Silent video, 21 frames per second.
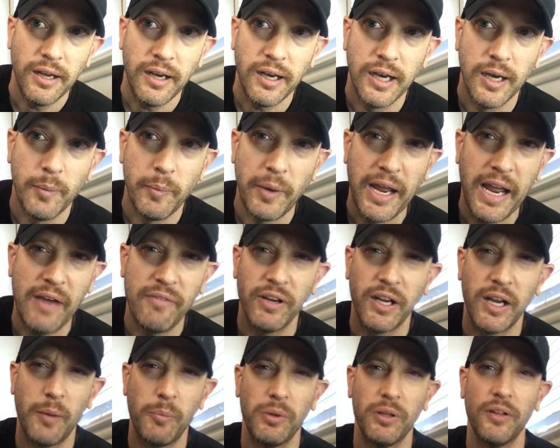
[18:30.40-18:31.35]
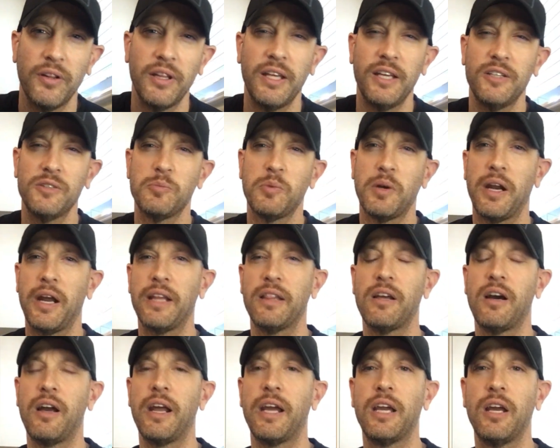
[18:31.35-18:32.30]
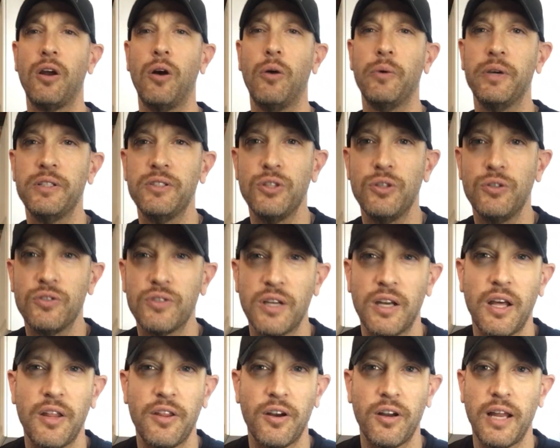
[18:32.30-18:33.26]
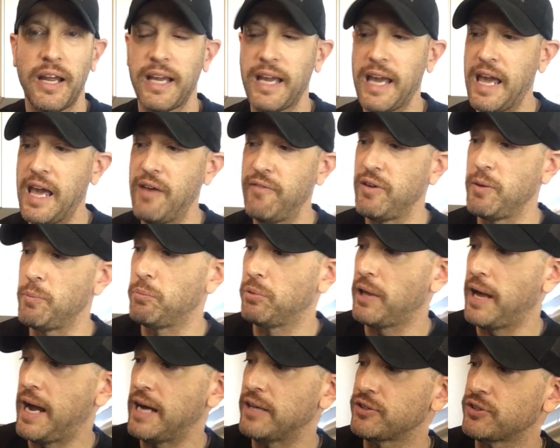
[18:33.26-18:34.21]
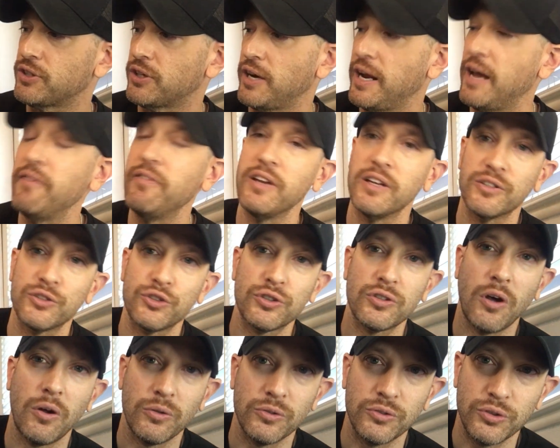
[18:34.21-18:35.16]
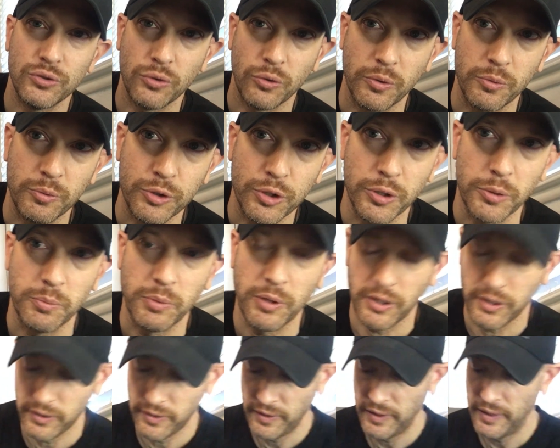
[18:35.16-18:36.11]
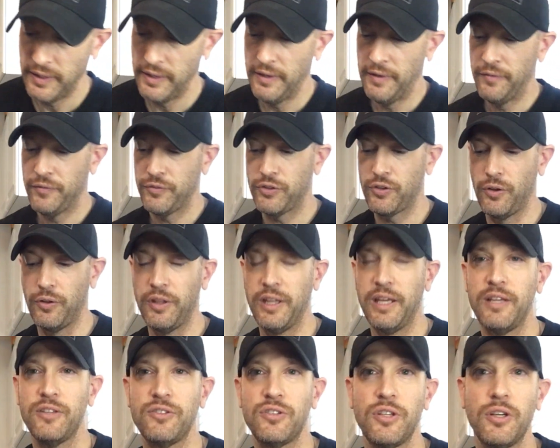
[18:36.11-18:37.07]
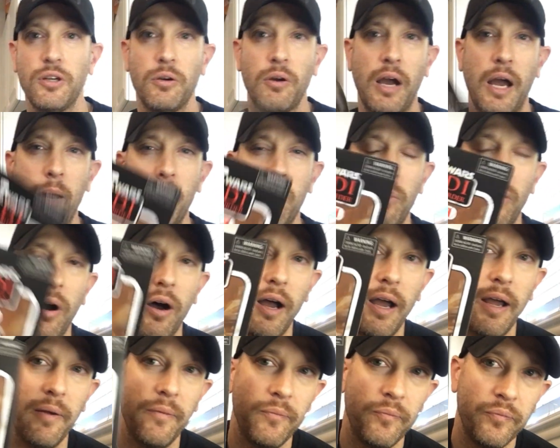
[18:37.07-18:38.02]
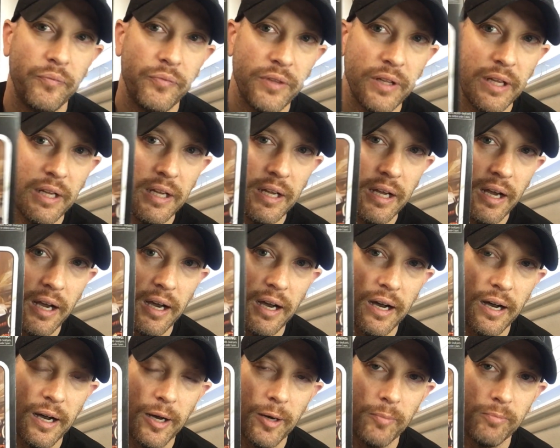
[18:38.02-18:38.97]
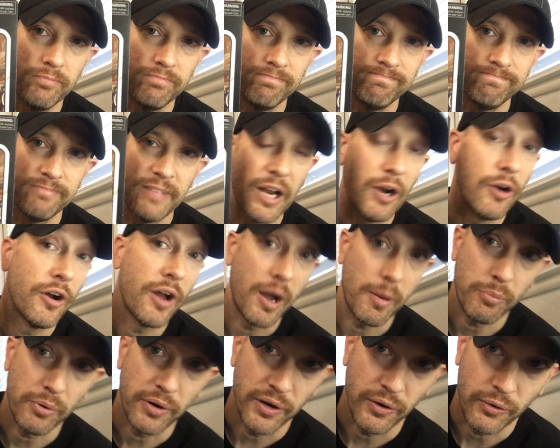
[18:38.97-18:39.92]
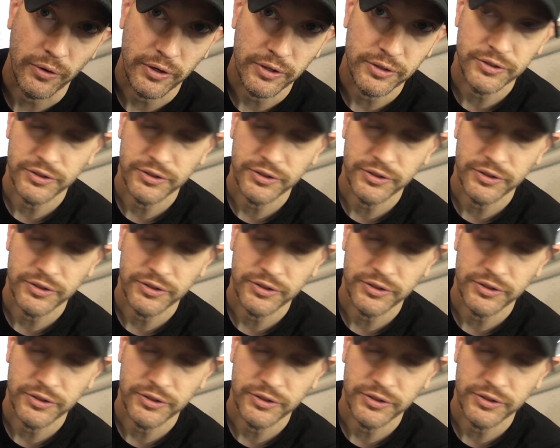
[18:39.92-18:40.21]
I have a couple of these, but I thought I could always use another, like a heavy blaster, heavy assault stormtrooper. So these two I bought. They are not pre-orders.